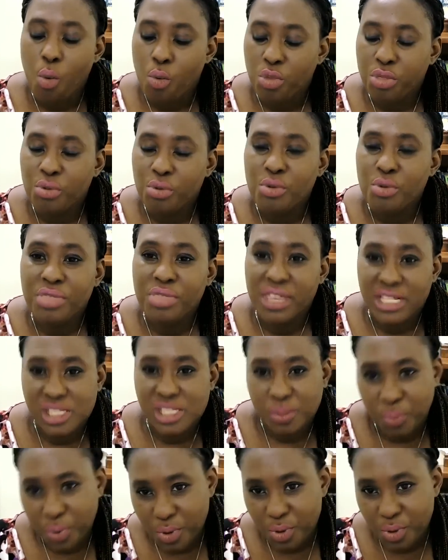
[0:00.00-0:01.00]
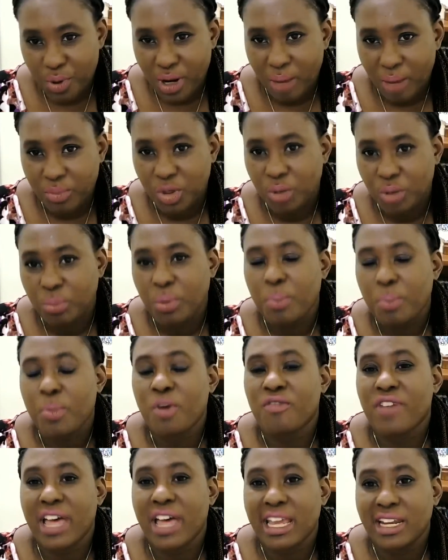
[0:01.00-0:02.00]
through this program, you'll be
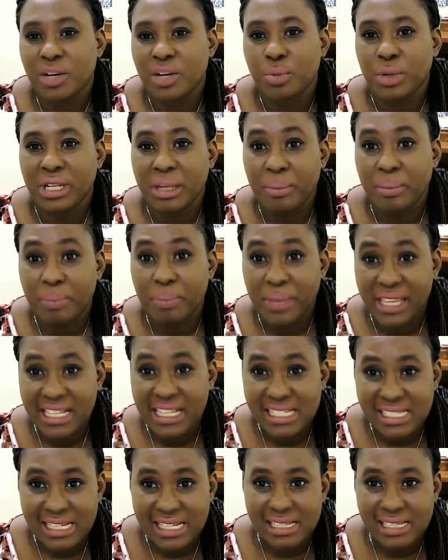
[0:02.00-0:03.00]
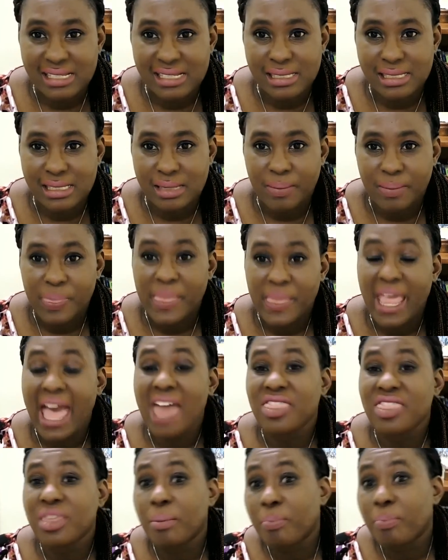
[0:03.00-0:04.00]
provided with the basics
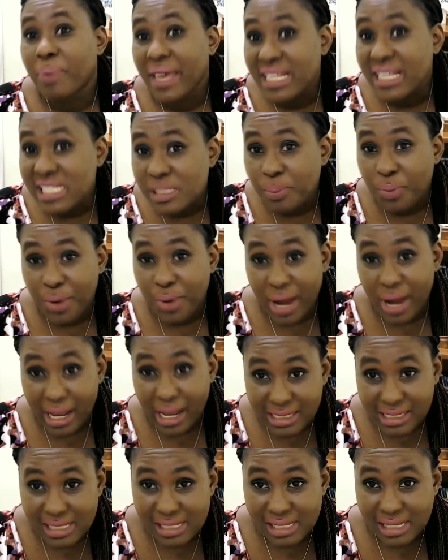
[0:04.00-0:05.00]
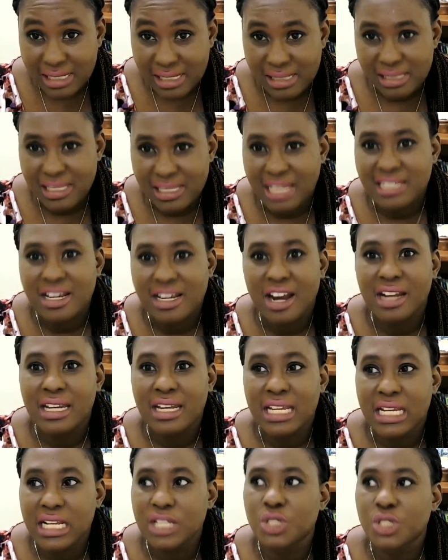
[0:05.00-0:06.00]
and the best practices that are
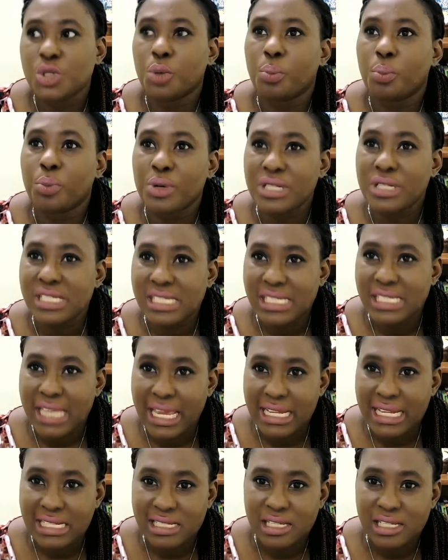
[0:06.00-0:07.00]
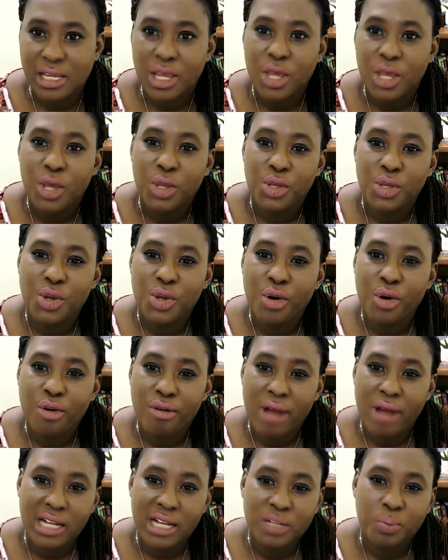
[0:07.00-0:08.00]
needed to present your
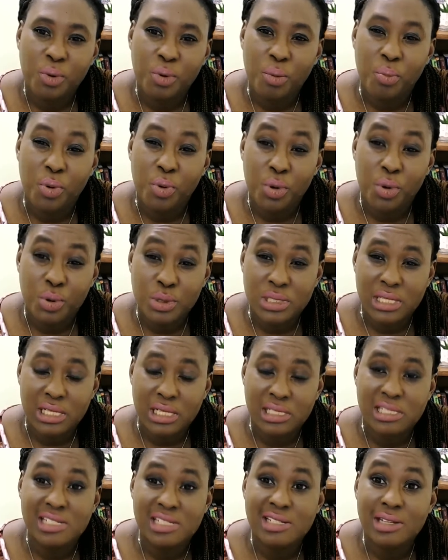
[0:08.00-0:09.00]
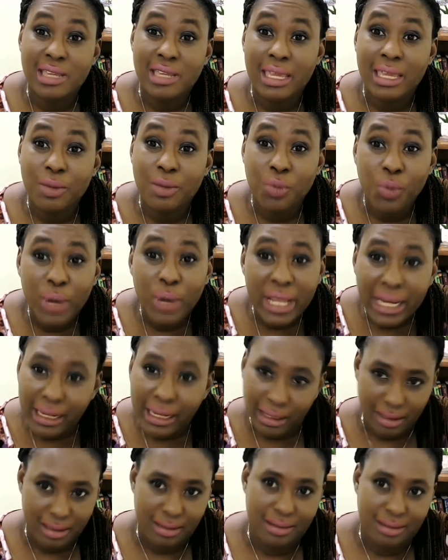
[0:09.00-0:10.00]
grant proposals to
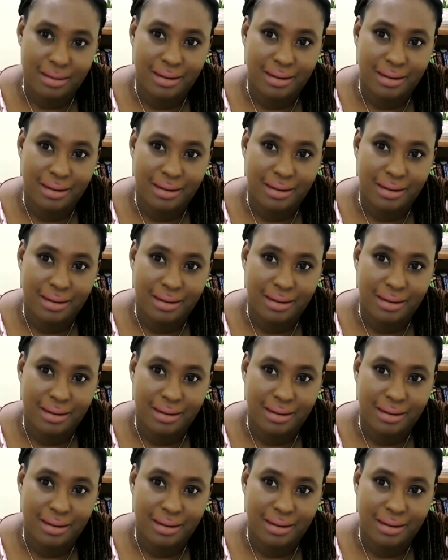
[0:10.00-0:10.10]
win